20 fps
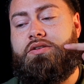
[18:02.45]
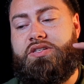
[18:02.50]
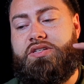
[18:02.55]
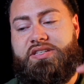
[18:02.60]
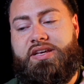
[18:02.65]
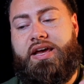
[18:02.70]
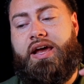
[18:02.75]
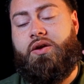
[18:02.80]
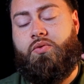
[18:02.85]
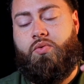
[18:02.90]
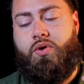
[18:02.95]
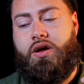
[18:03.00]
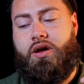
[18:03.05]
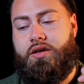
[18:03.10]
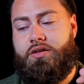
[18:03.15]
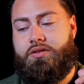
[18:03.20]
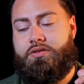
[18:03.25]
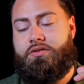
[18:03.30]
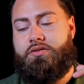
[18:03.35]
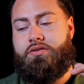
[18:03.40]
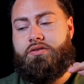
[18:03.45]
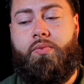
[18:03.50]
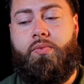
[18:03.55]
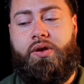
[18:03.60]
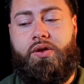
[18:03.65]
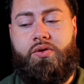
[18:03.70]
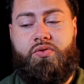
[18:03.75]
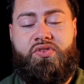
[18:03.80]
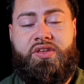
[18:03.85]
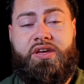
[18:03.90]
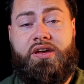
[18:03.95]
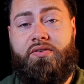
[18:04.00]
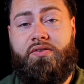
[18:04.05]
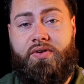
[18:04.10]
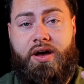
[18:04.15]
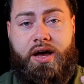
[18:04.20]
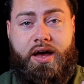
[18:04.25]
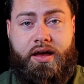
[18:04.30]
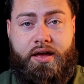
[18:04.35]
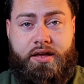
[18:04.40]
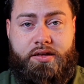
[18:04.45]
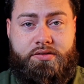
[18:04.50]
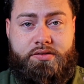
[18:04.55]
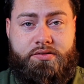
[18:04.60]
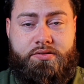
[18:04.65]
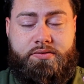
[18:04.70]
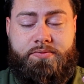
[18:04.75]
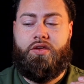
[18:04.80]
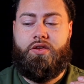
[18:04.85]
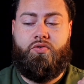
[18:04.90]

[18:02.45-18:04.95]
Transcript: design wise. When you think of eyes,